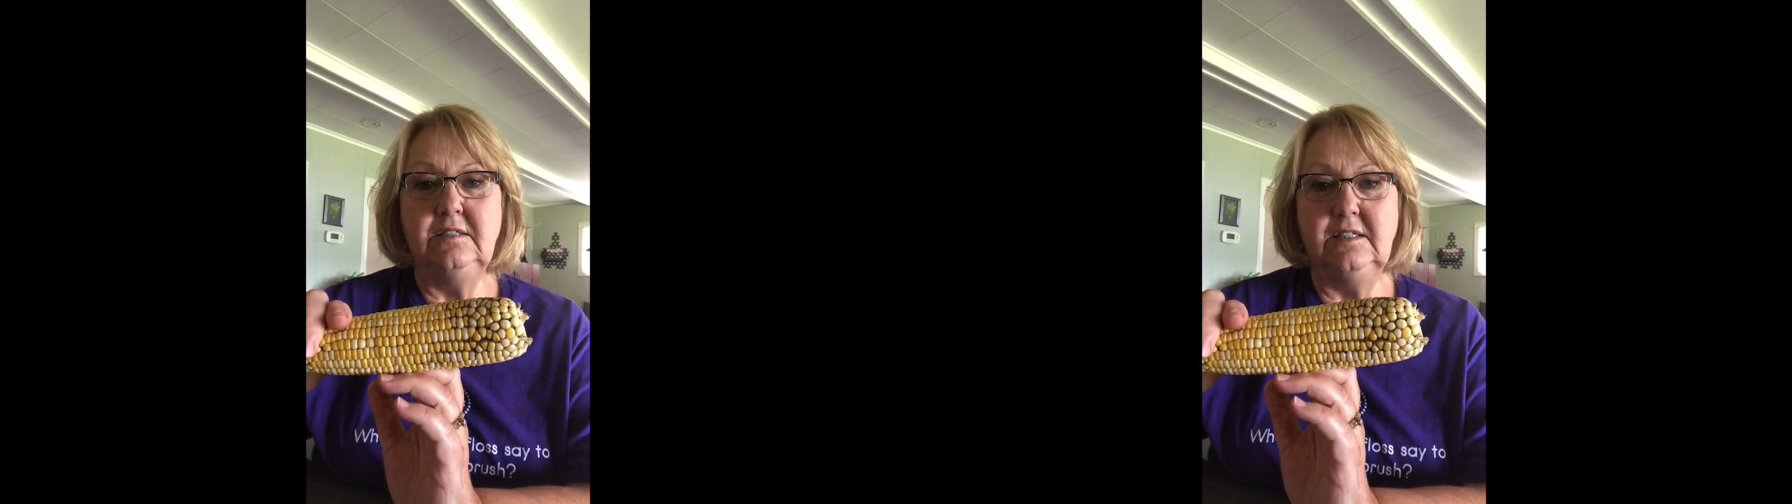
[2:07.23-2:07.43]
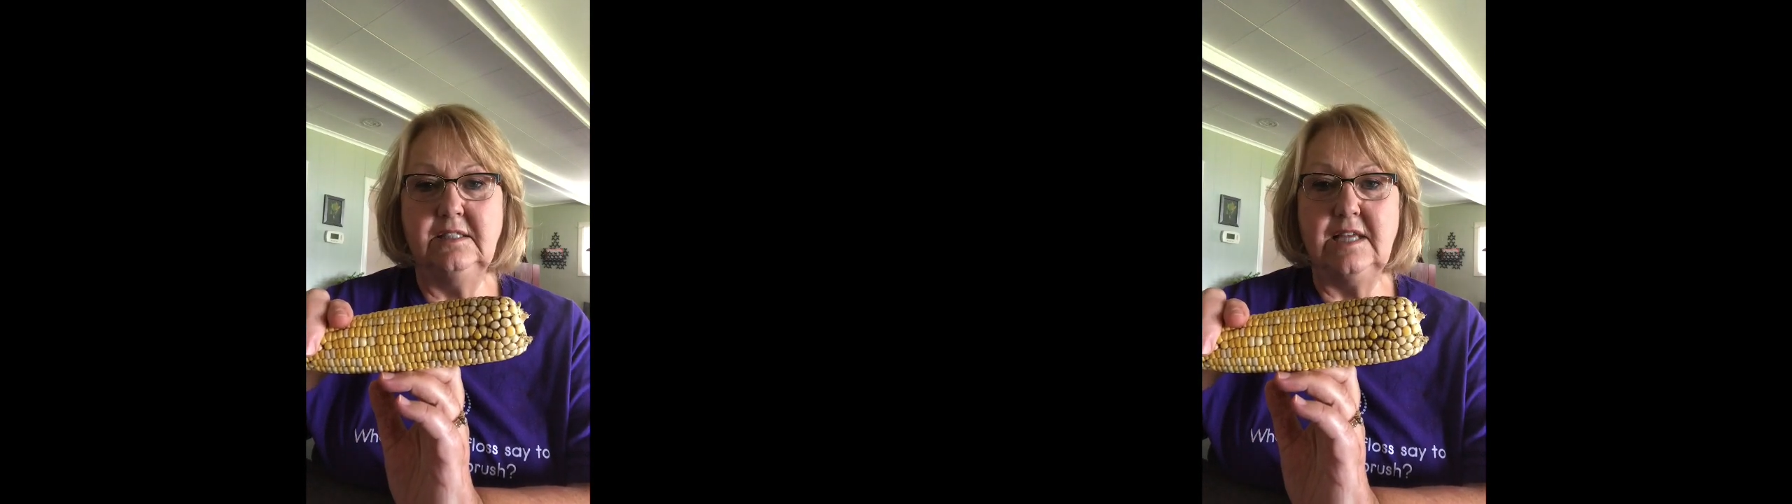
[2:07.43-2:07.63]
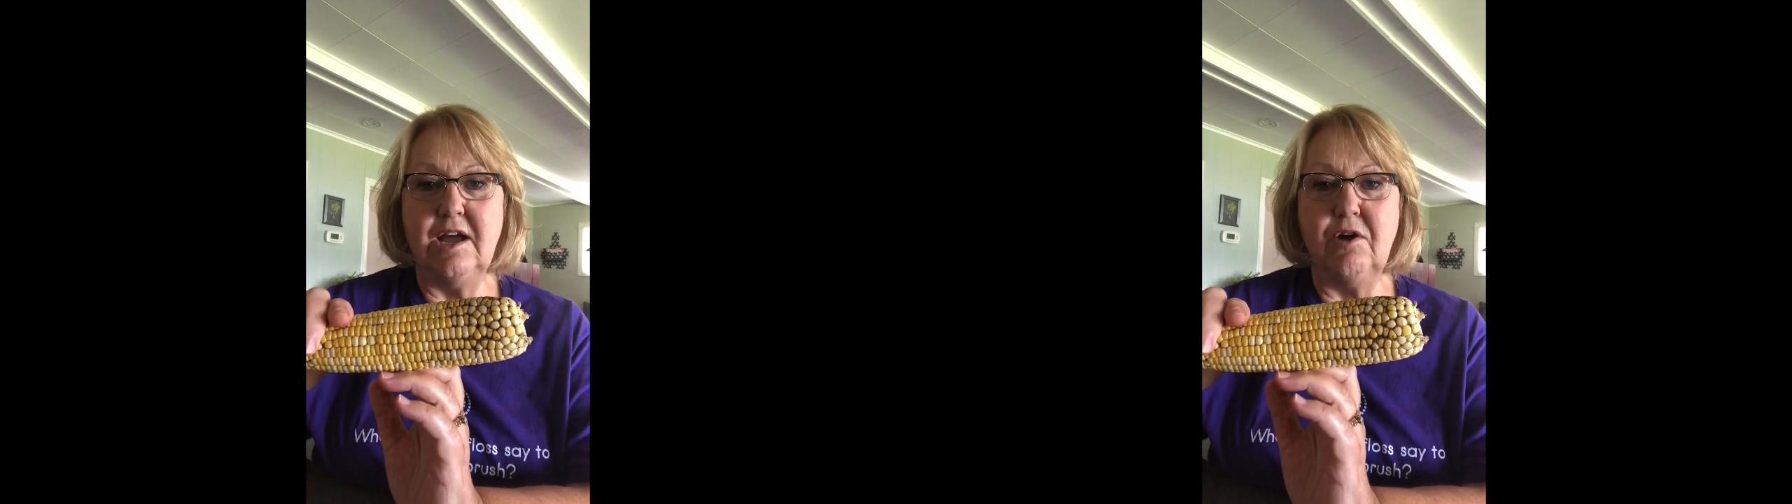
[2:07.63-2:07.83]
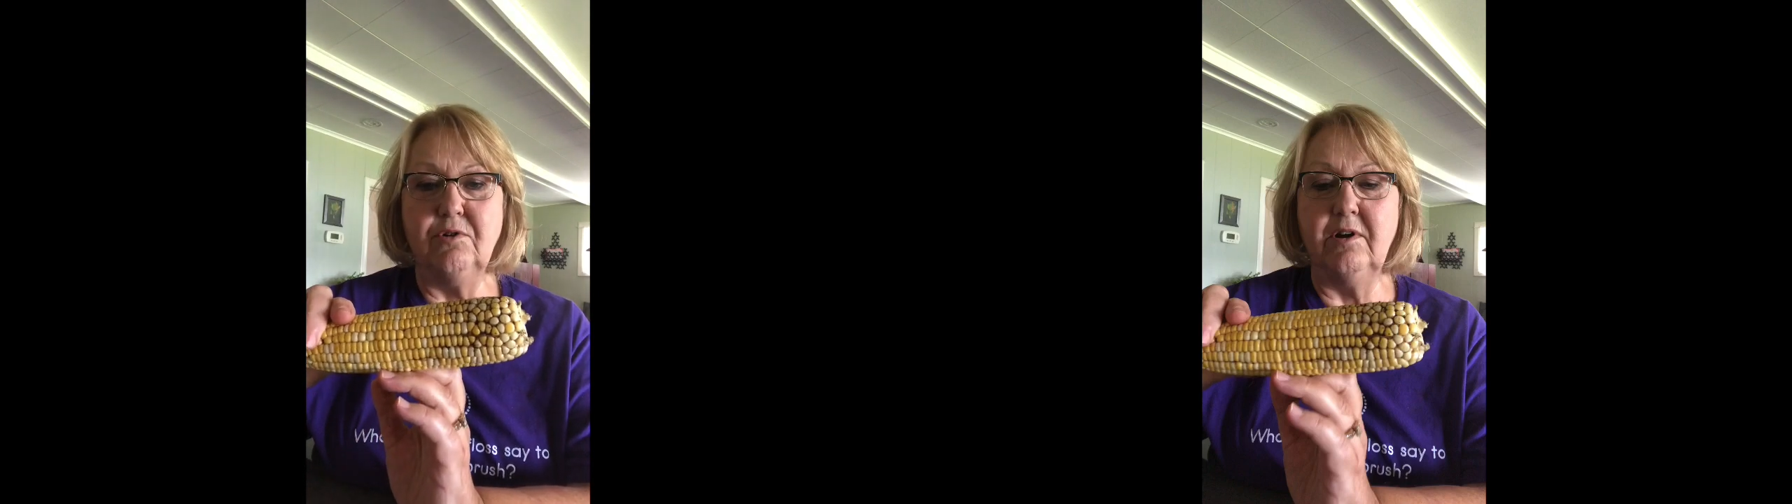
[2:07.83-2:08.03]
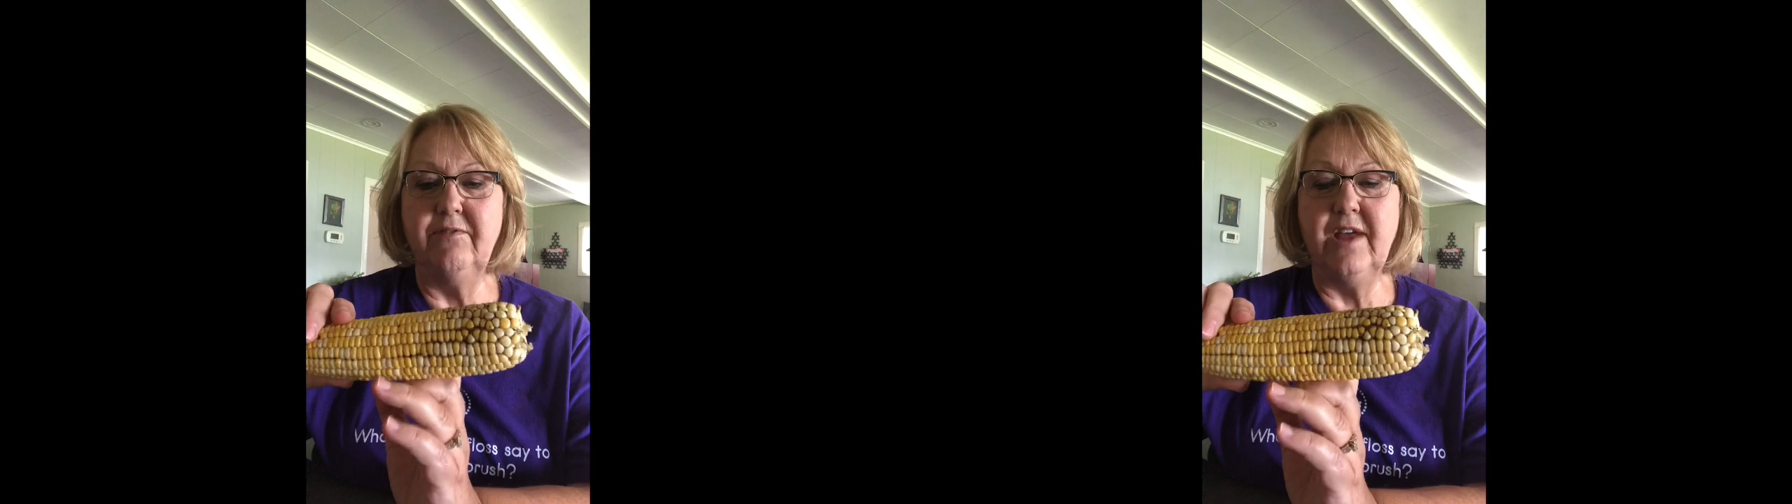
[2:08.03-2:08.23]

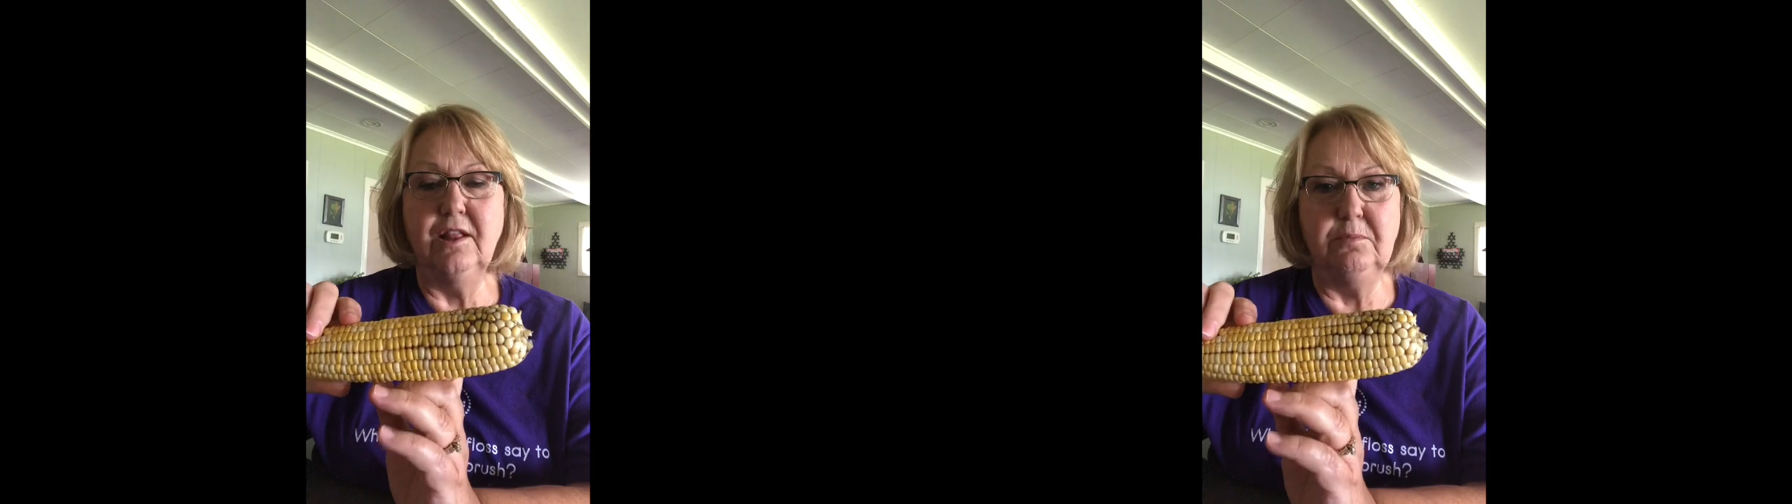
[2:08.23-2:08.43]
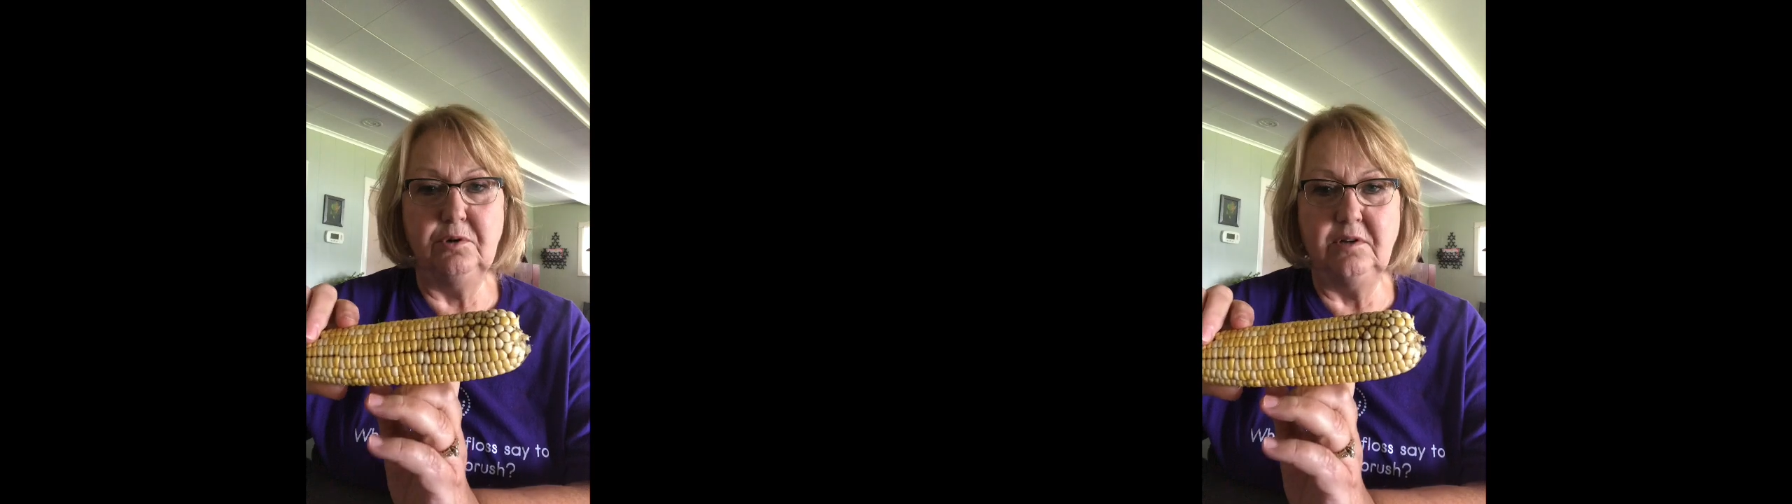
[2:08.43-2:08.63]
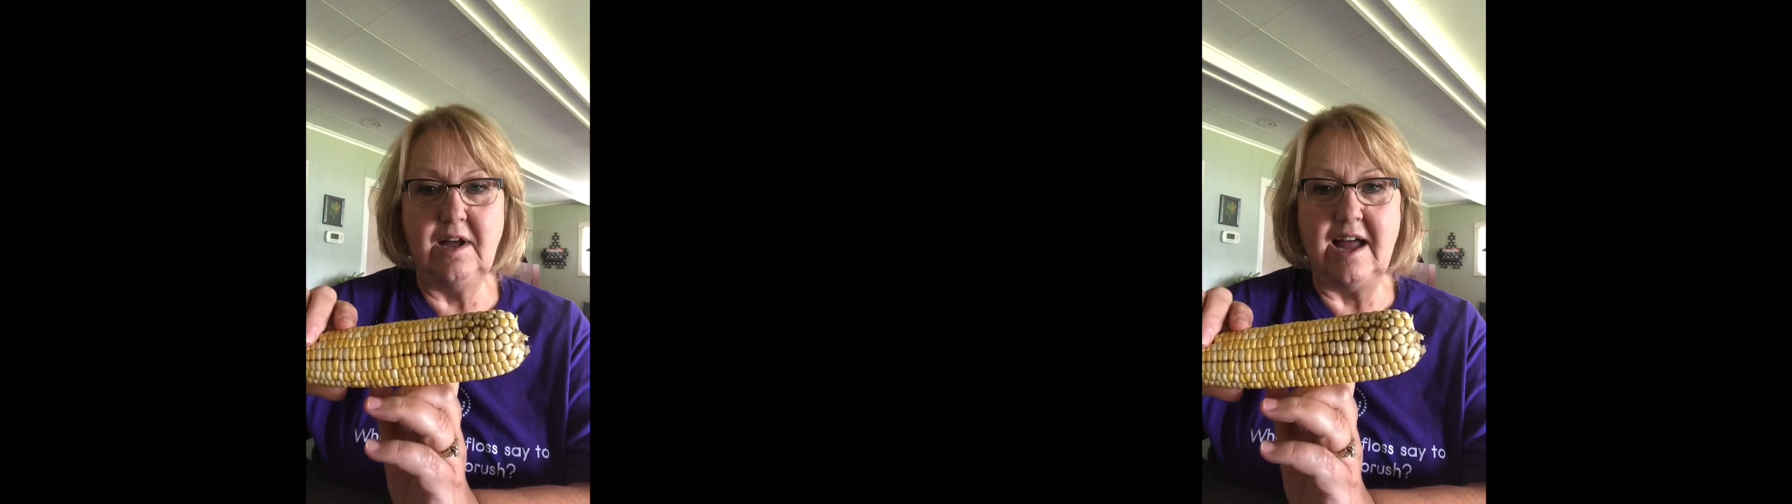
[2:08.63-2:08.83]
discount available